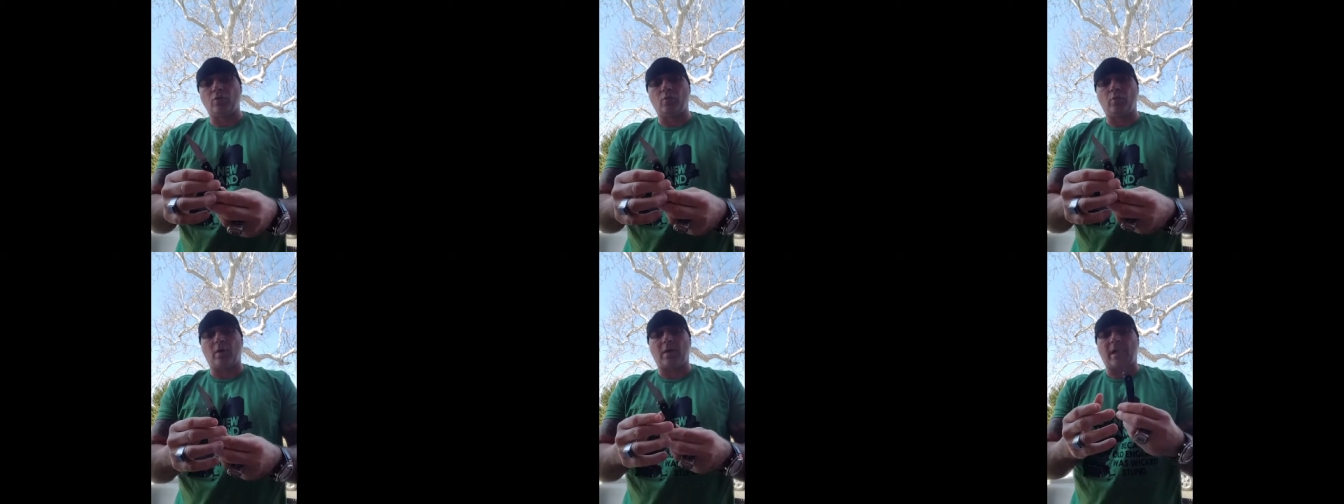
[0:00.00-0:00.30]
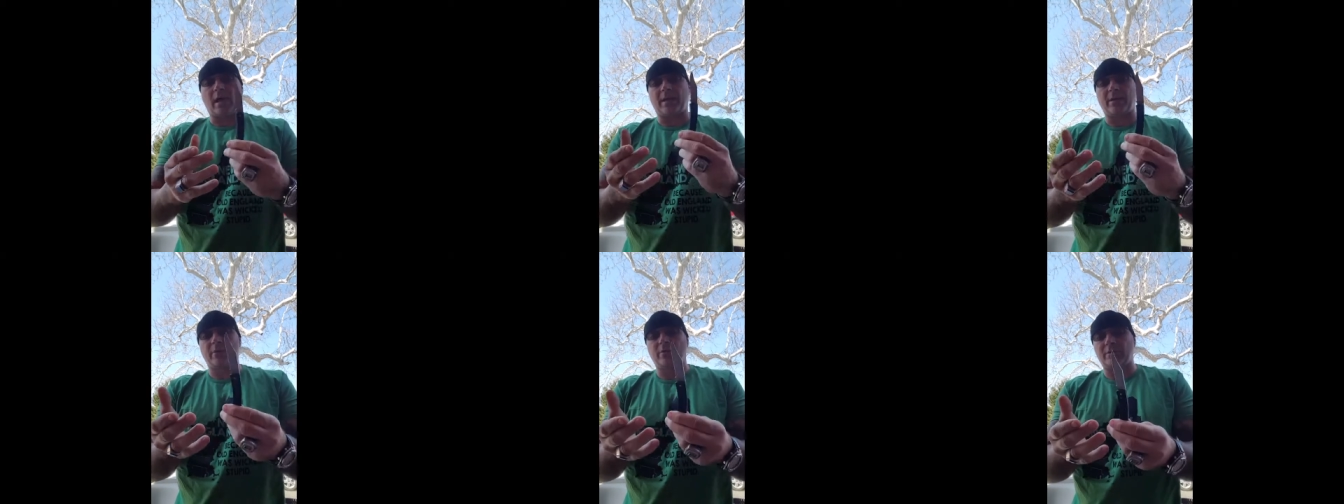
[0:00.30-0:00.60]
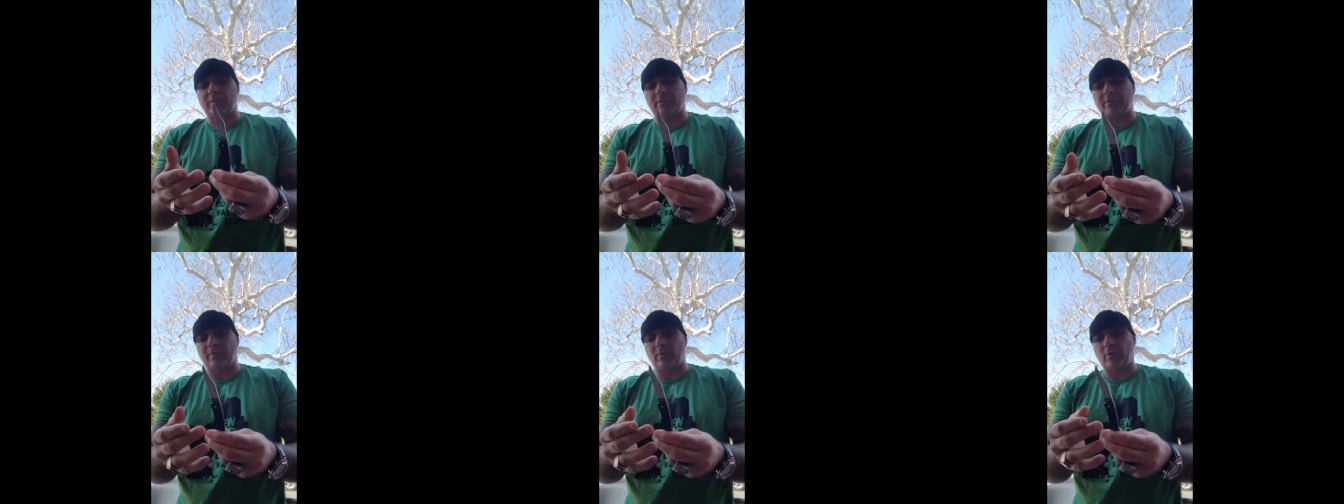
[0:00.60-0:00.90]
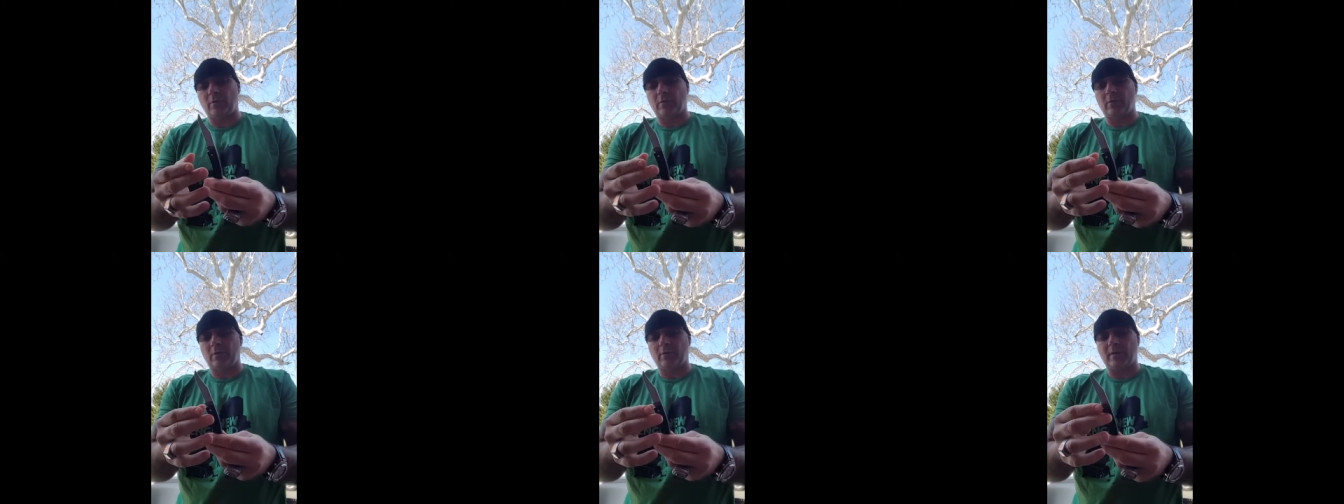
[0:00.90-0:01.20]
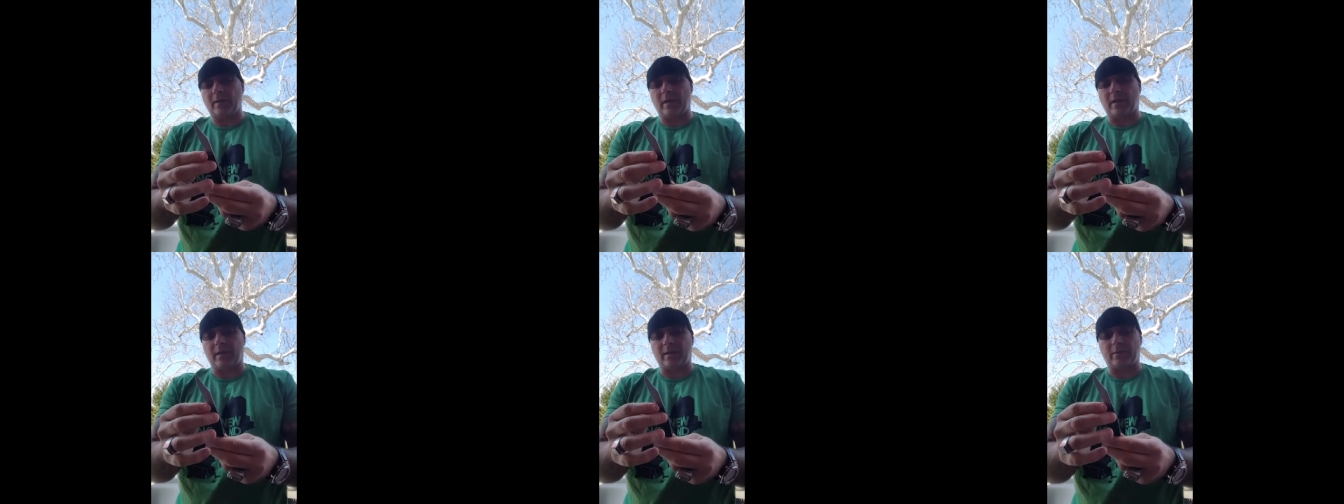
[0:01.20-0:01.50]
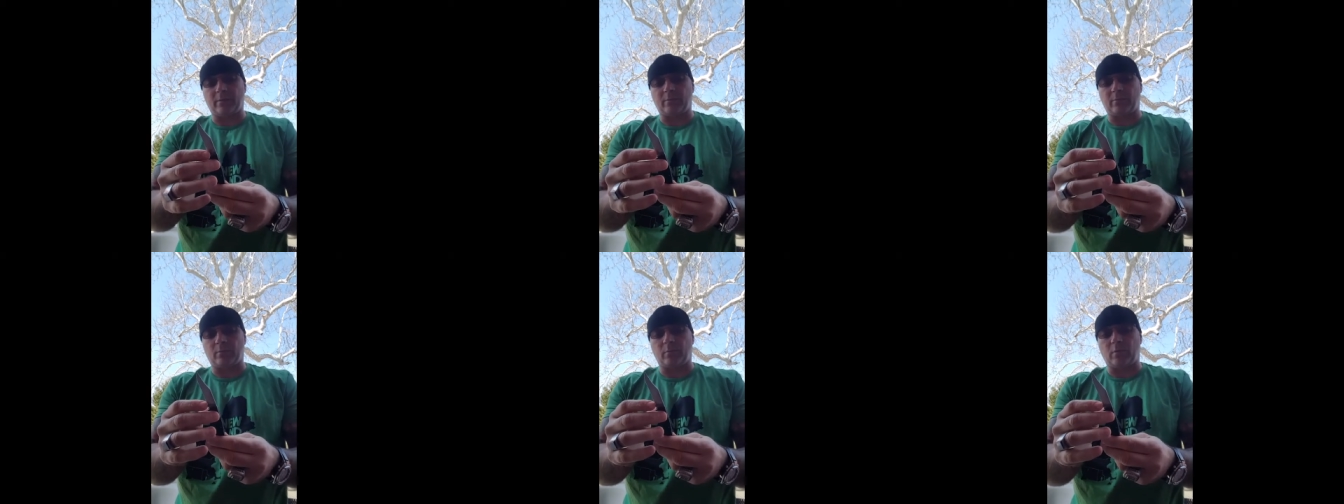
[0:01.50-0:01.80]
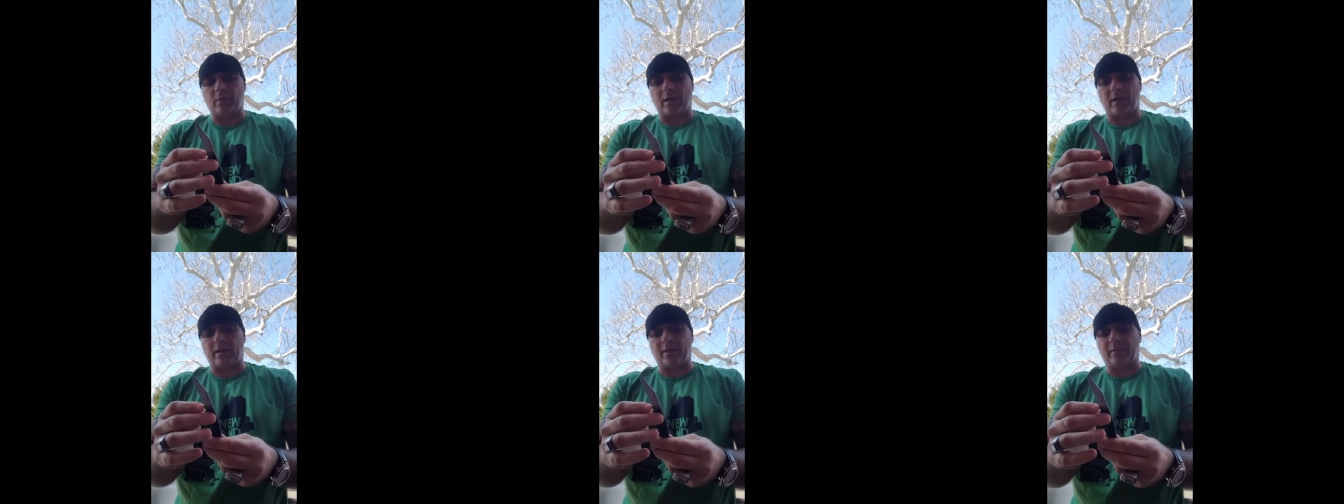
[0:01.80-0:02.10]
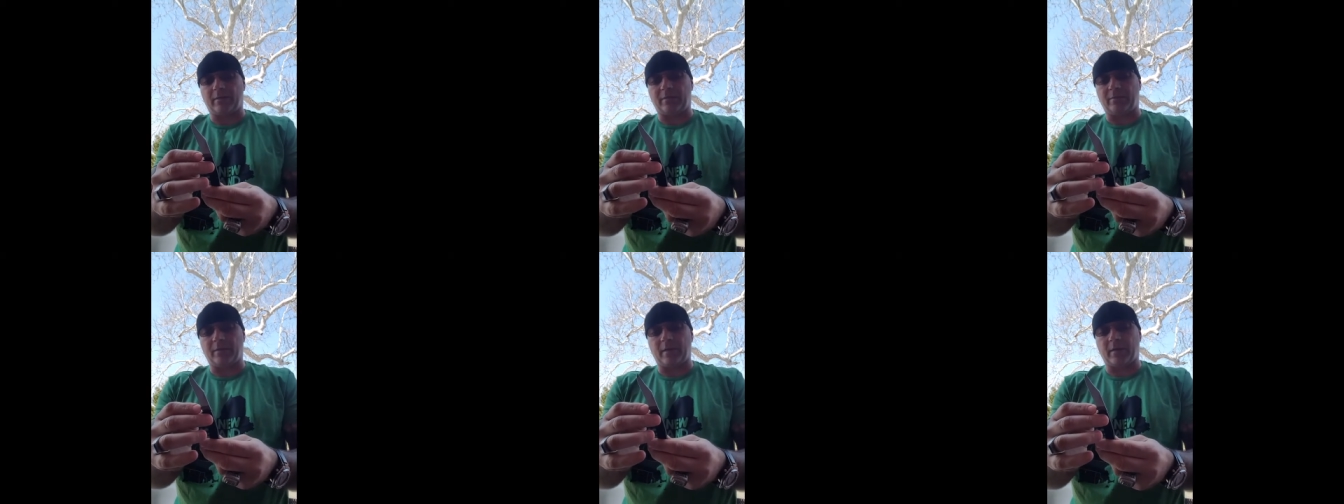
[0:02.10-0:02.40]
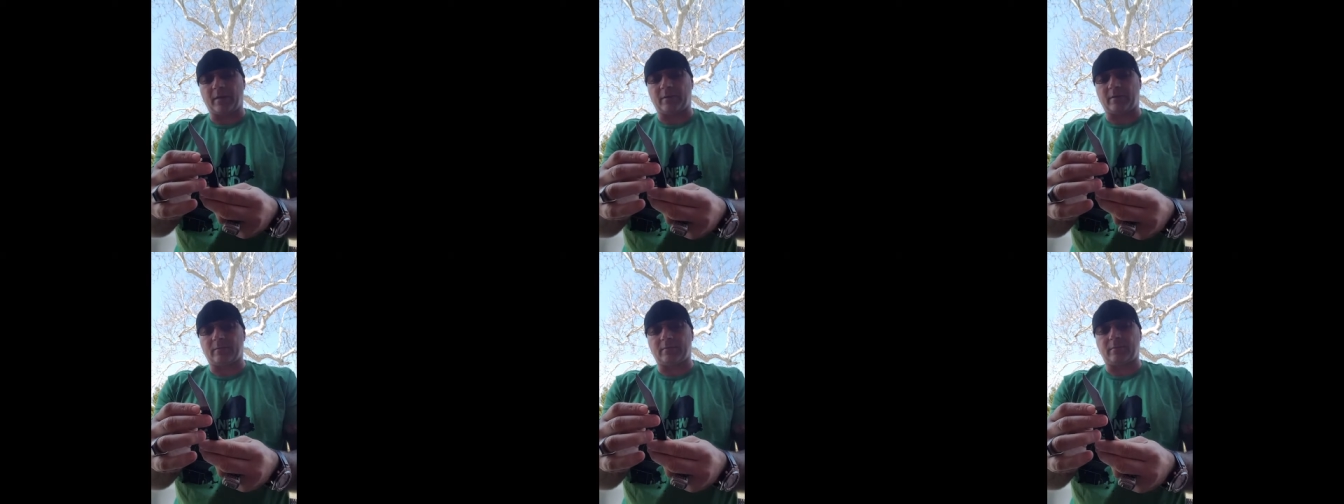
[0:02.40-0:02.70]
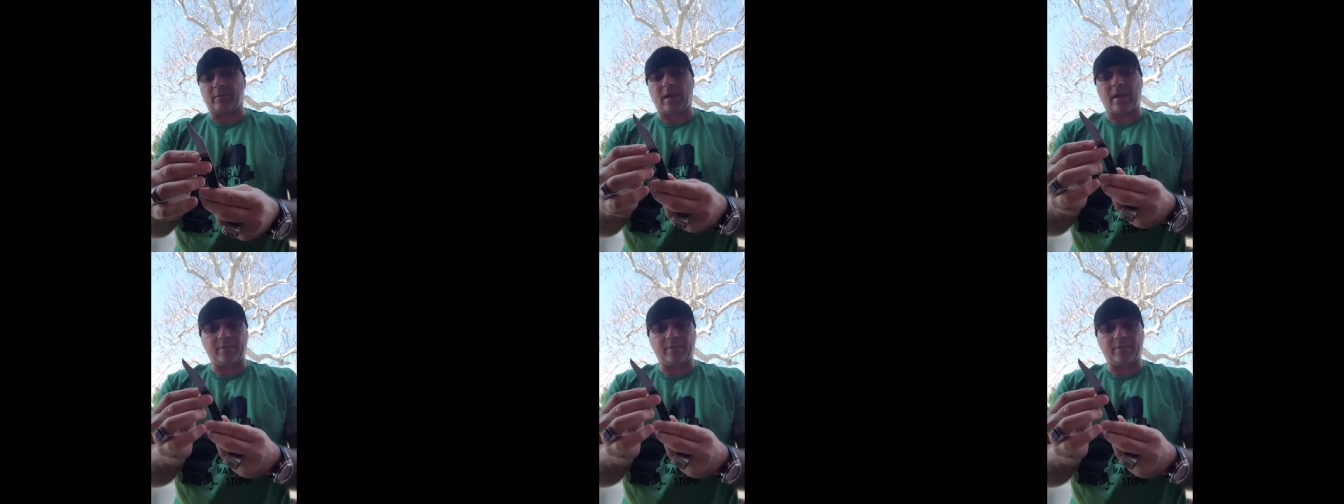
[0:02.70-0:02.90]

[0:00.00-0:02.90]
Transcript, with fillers: what I use it for and what I think